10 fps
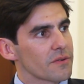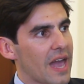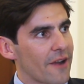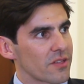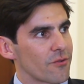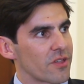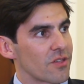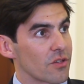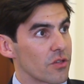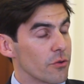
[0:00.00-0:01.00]
the
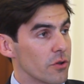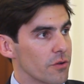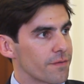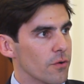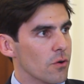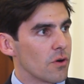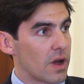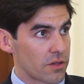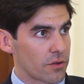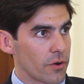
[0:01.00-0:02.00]
characteristics you look for
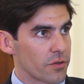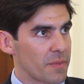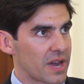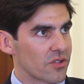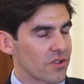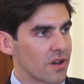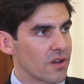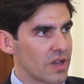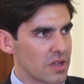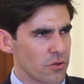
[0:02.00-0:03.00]
as a growth
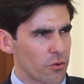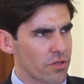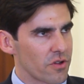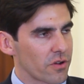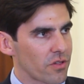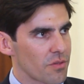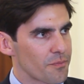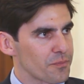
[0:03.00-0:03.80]
manager in your stocks?